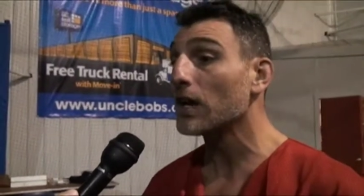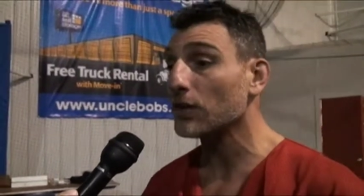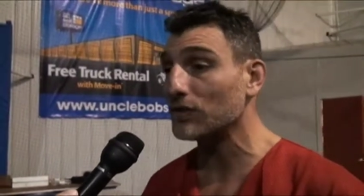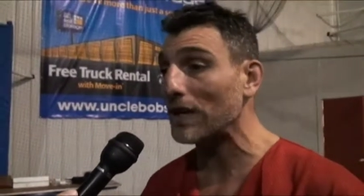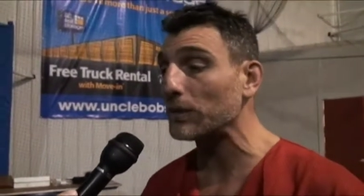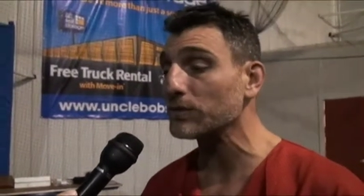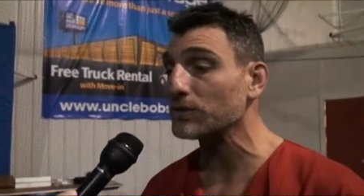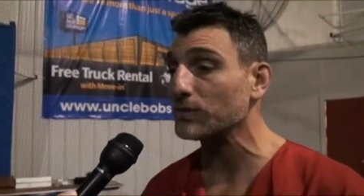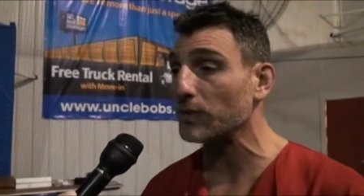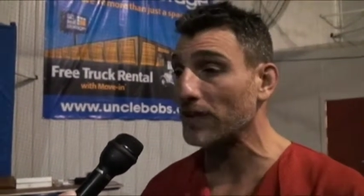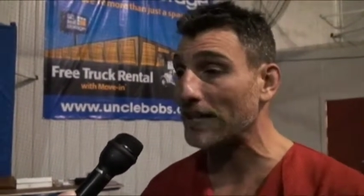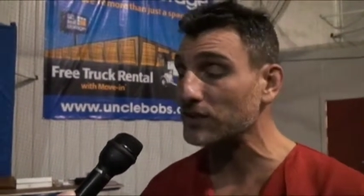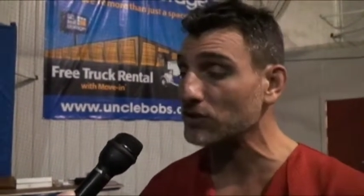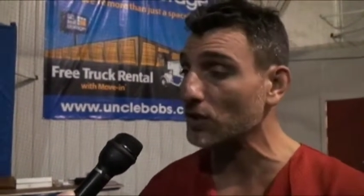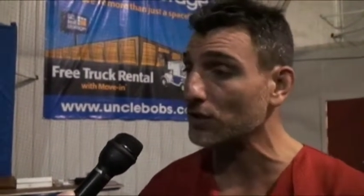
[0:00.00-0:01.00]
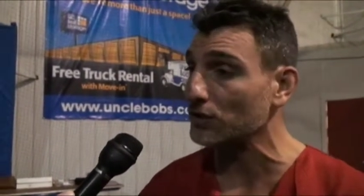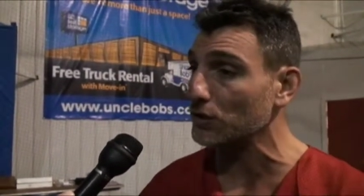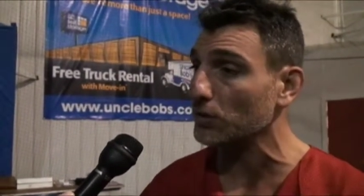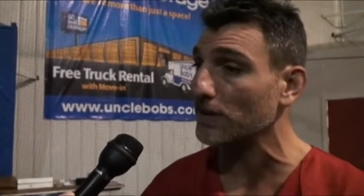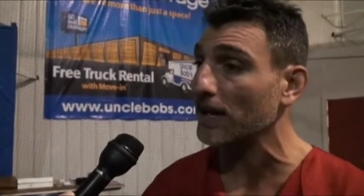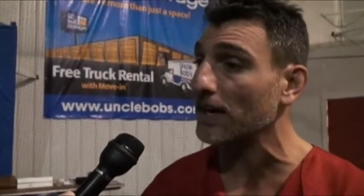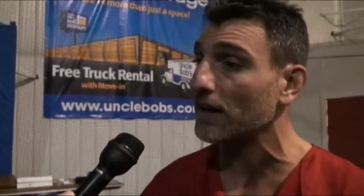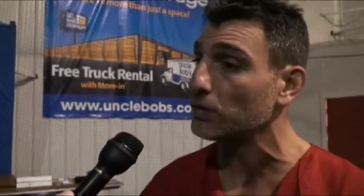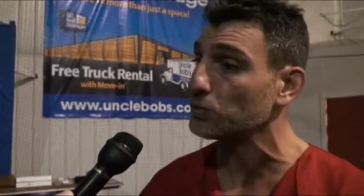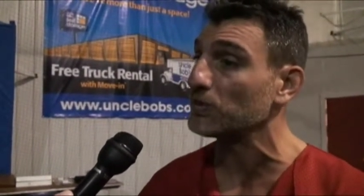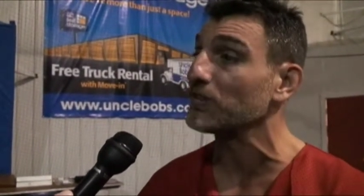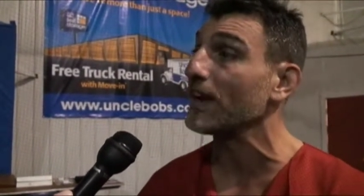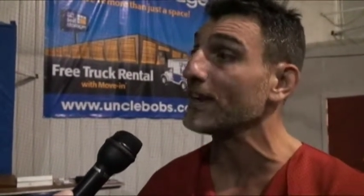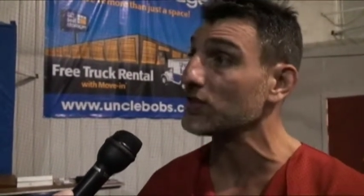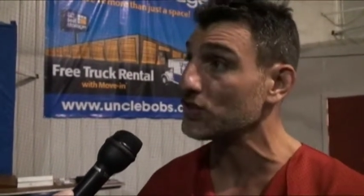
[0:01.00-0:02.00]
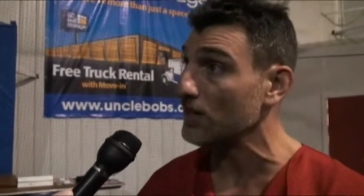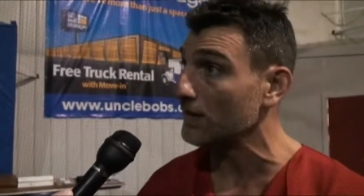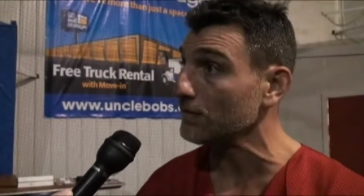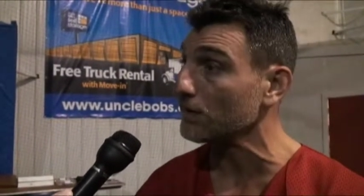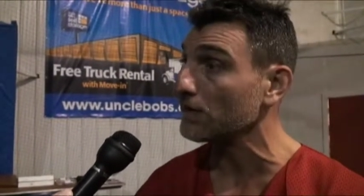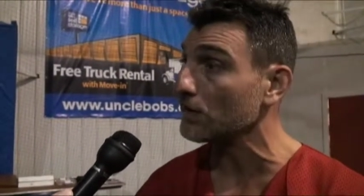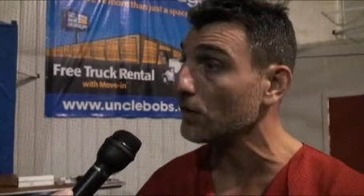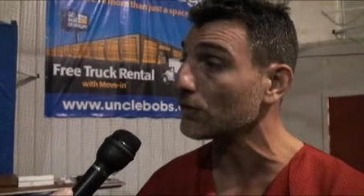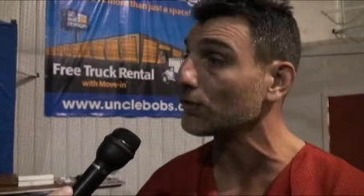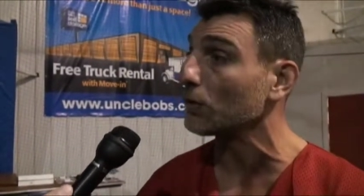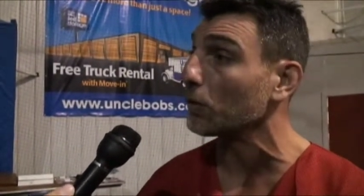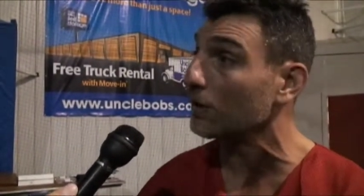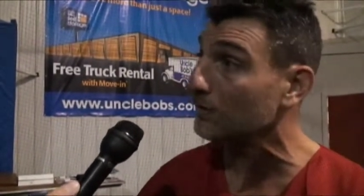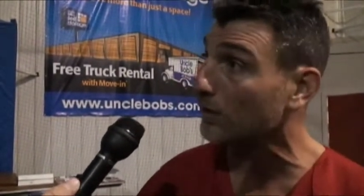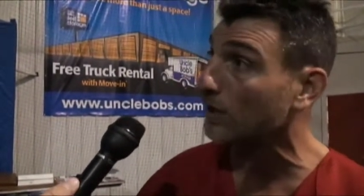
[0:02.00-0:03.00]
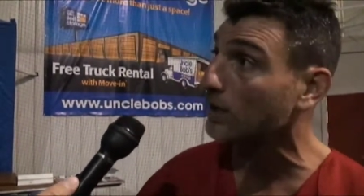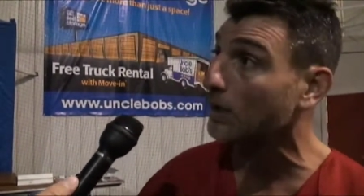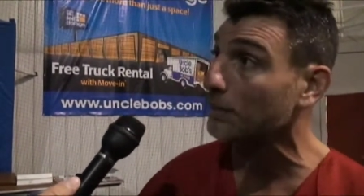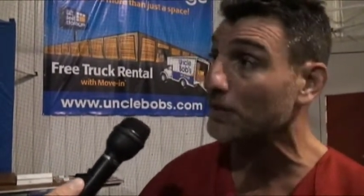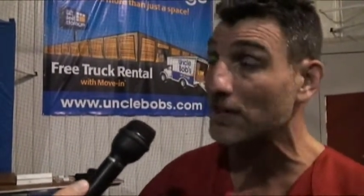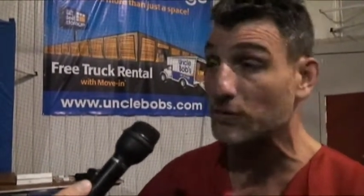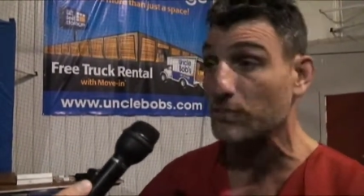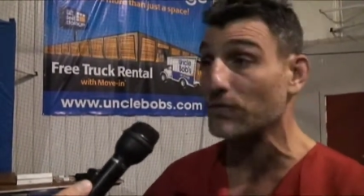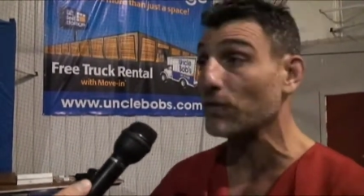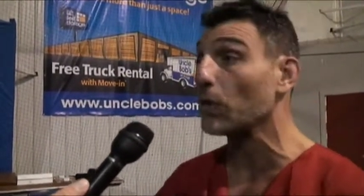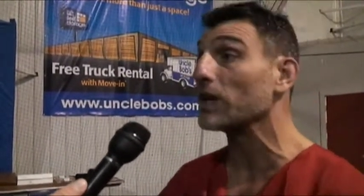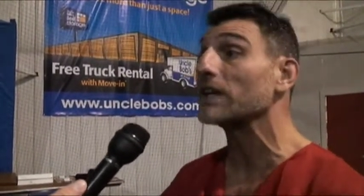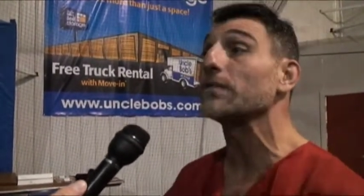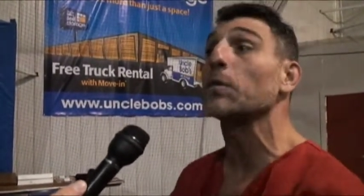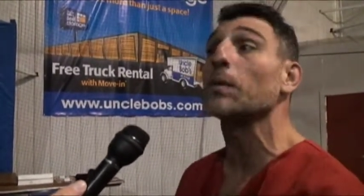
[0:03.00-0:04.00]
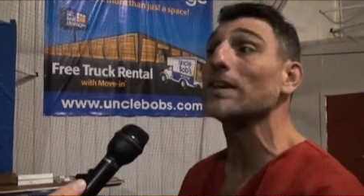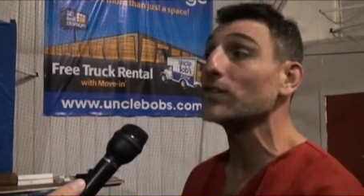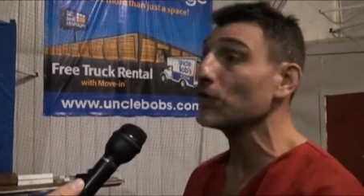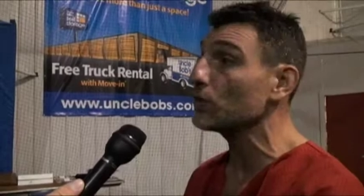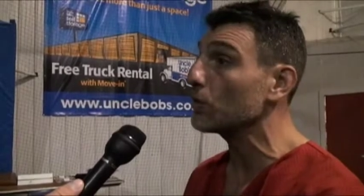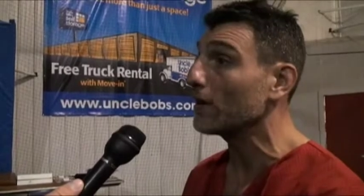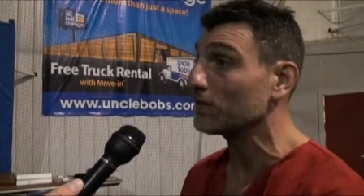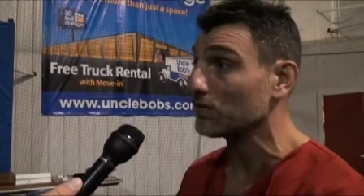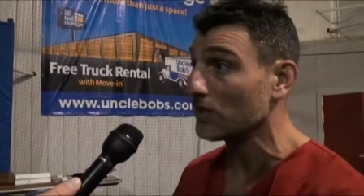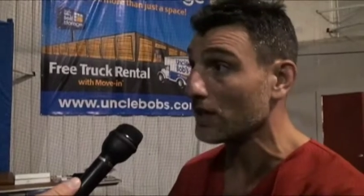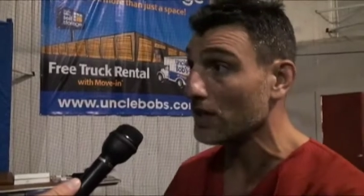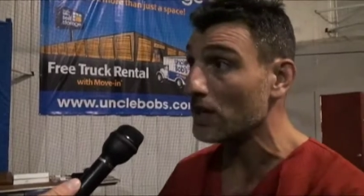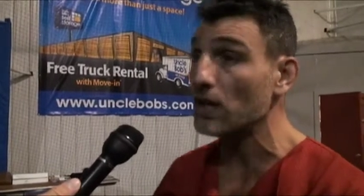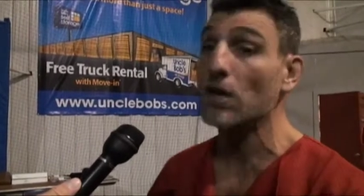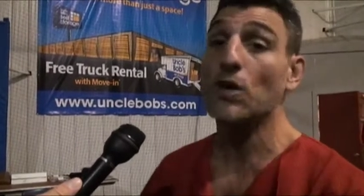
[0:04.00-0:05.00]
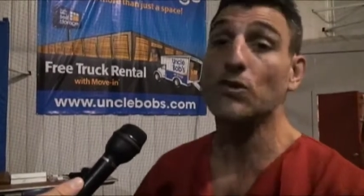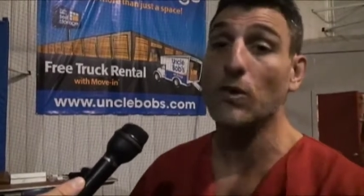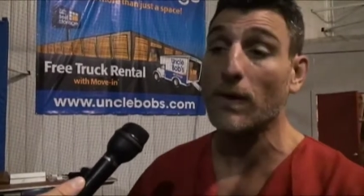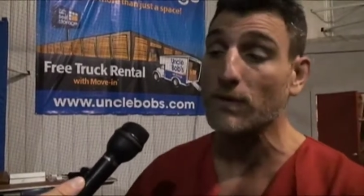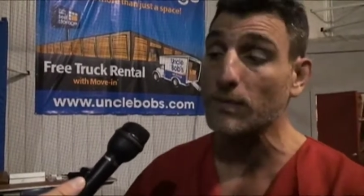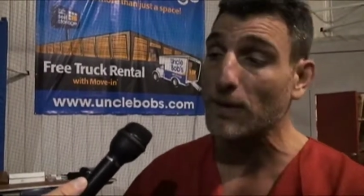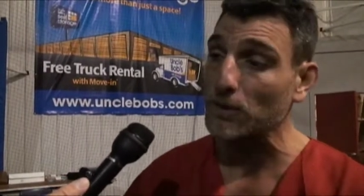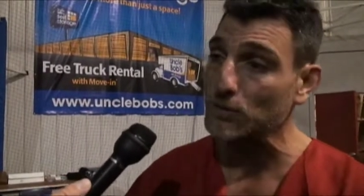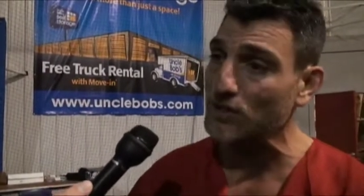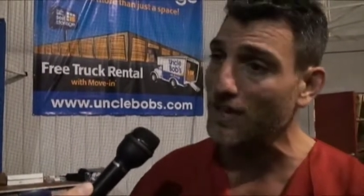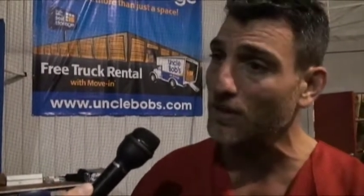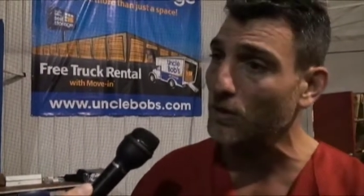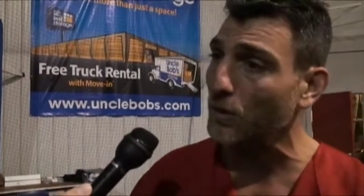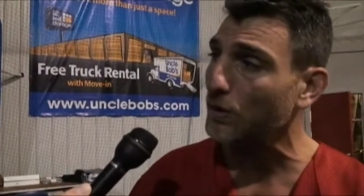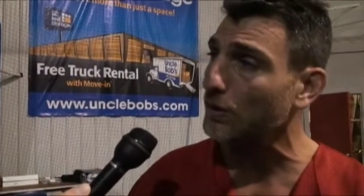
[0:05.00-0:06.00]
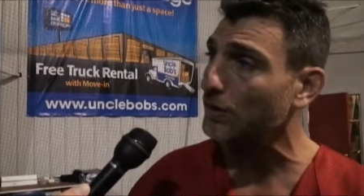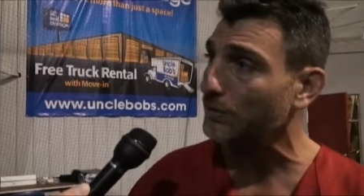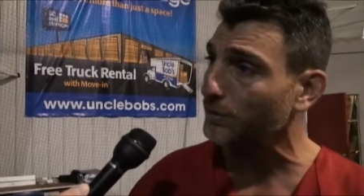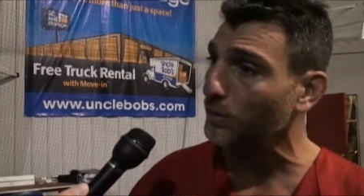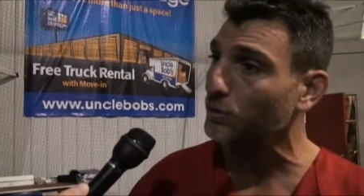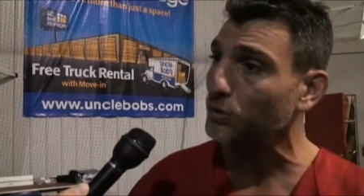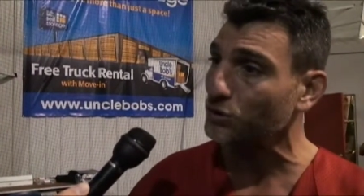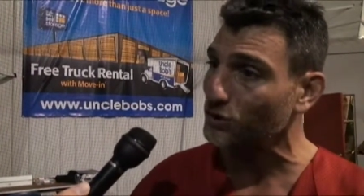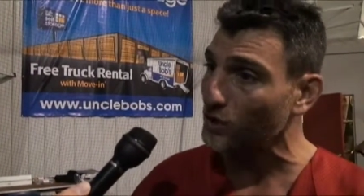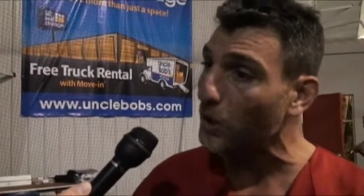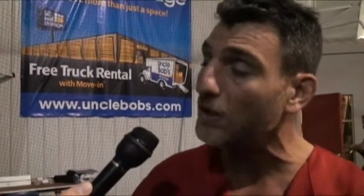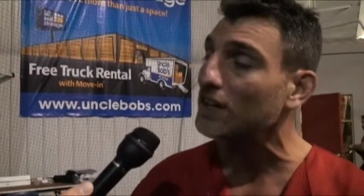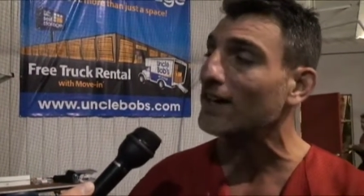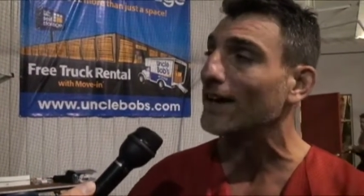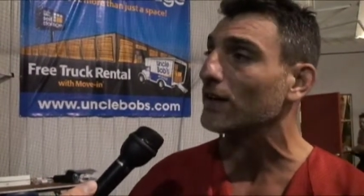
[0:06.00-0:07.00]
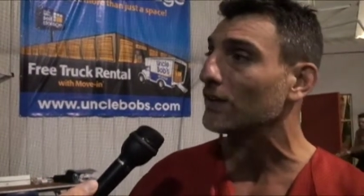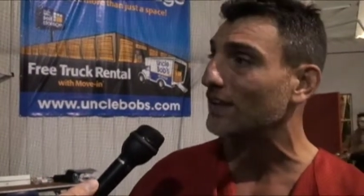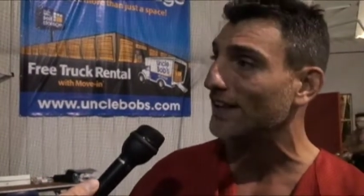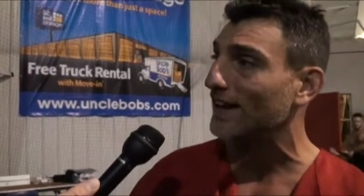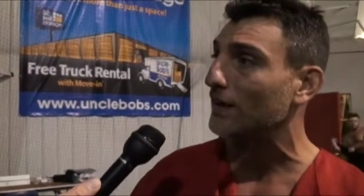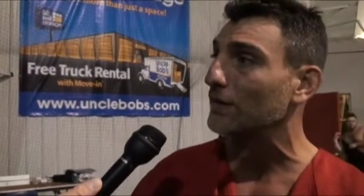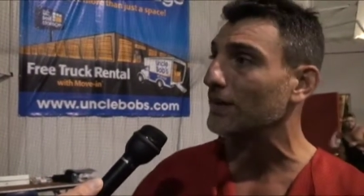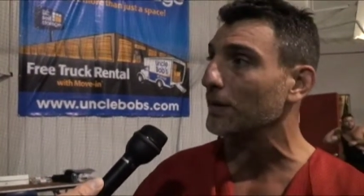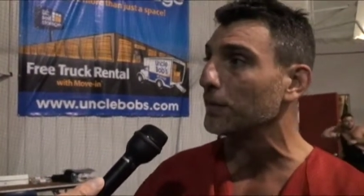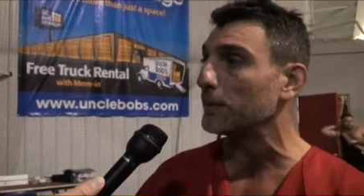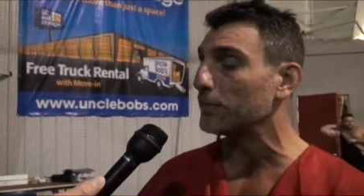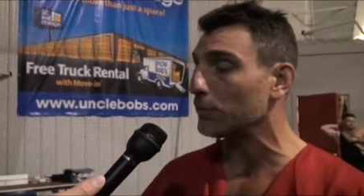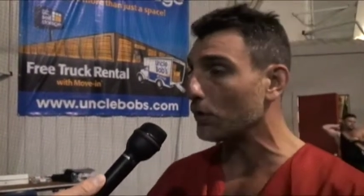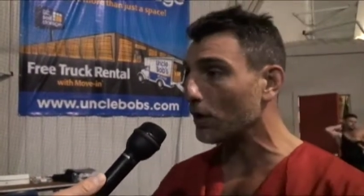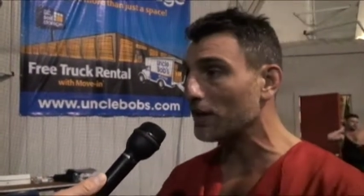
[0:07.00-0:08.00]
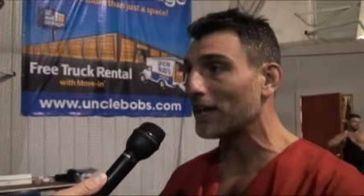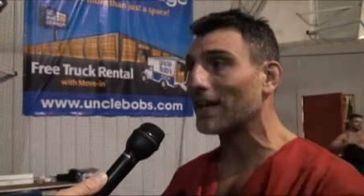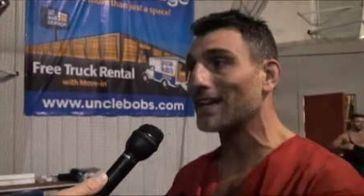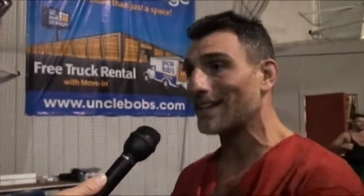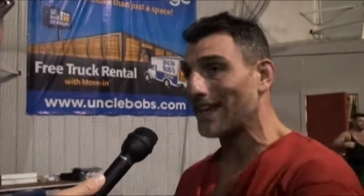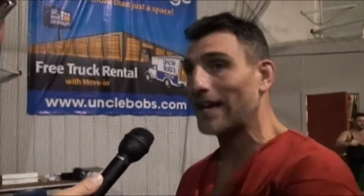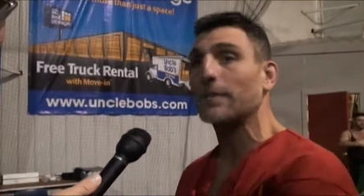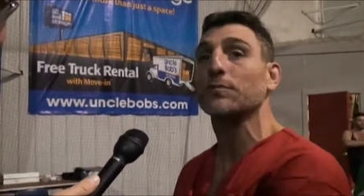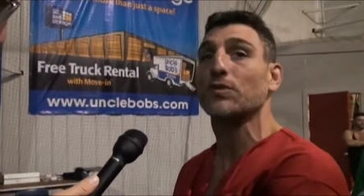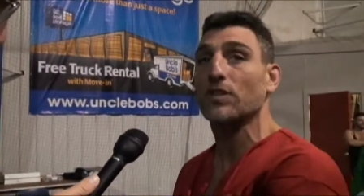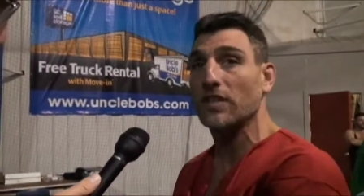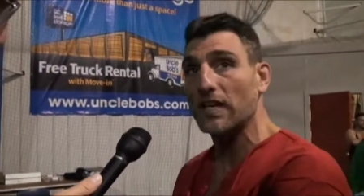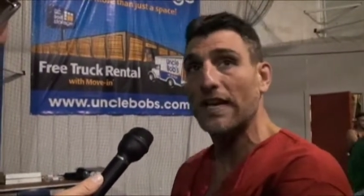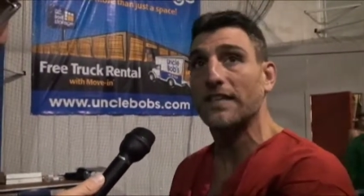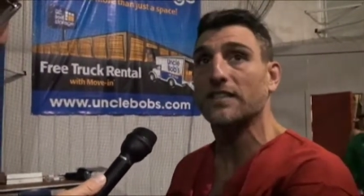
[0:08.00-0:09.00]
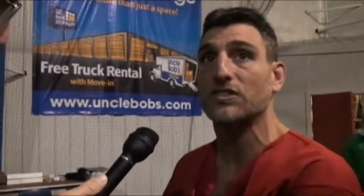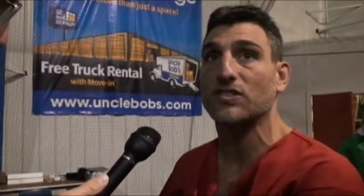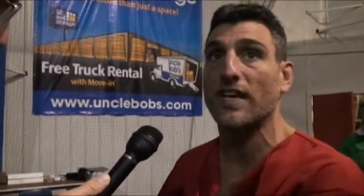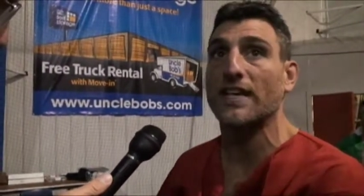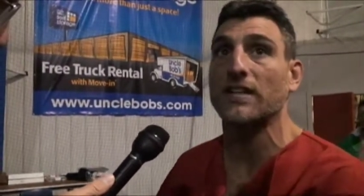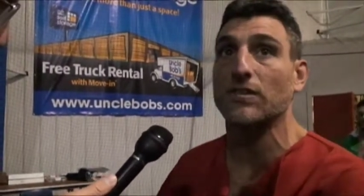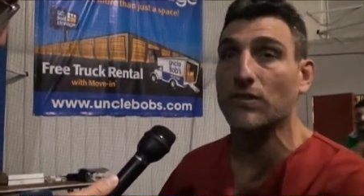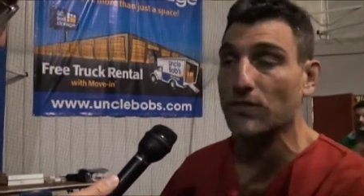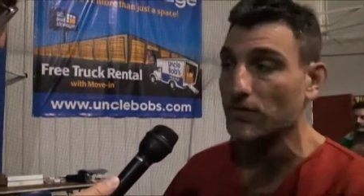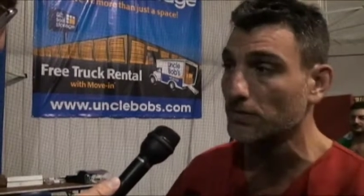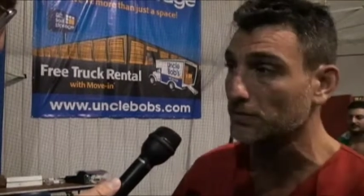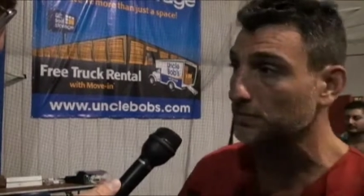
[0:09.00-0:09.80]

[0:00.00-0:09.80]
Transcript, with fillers: Because I was when I started doing that, I was with Dan Severn. He also worked for our company. That's before he even went to UFC. So everybody was getting all the. We started out there, and then we brought it. It came to the United States.